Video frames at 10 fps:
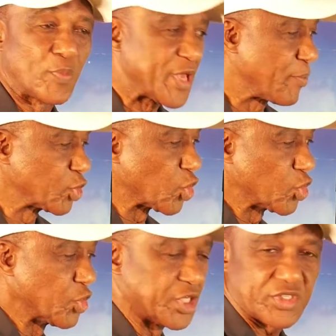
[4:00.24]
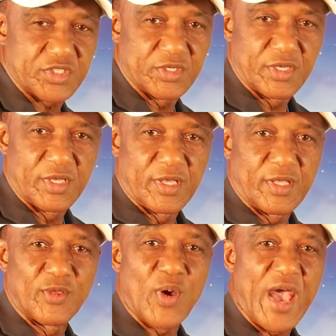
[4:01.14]
to be able to do this,
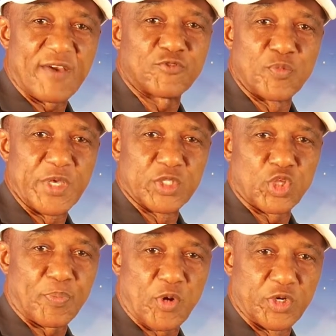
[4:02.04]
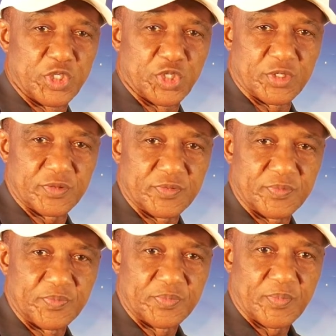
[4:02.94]
you have to be in top condition.
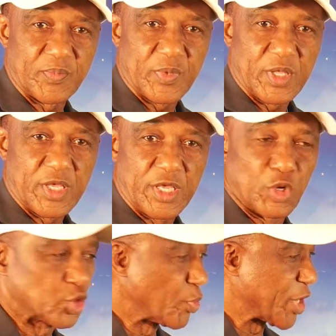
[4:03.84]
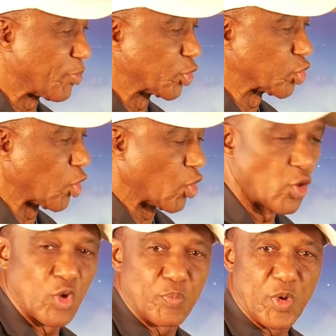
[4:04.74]
You know, to be able
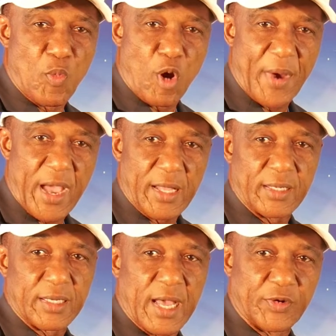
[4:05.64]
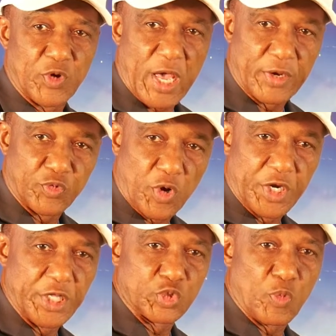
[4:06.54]
to be mobile and, and
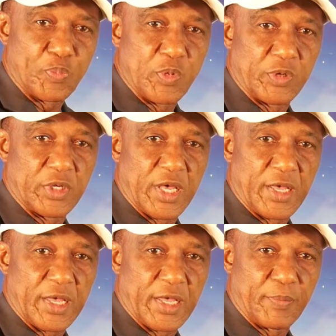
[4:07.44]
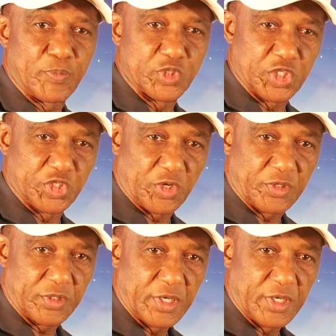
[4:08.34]
running into uh, uh, position